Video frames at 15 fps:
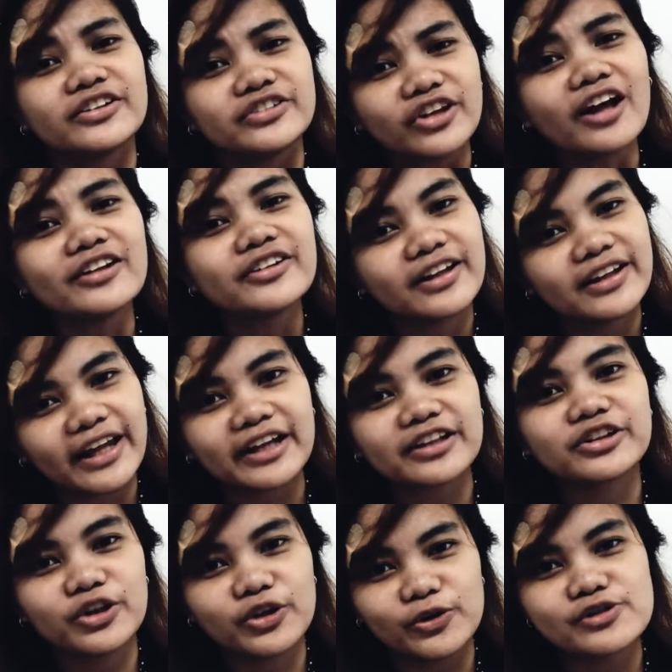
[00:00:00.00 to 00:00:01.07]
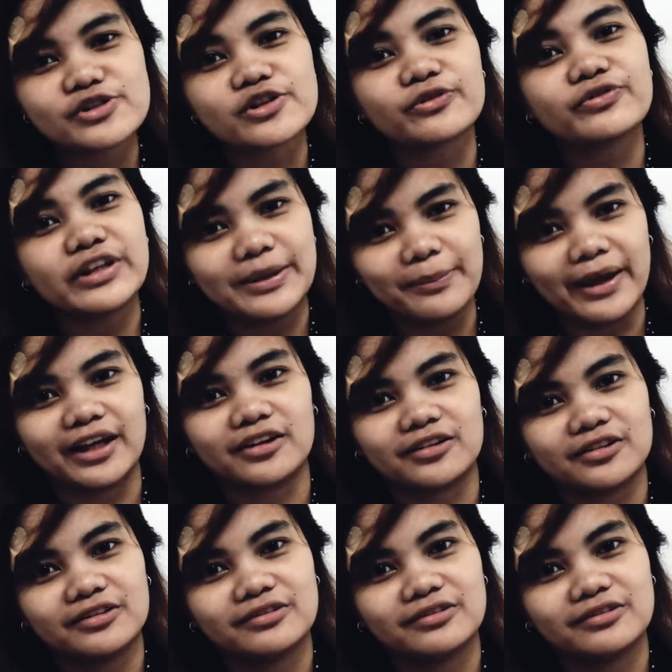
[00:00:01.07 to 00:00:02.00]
not unlike the use of email.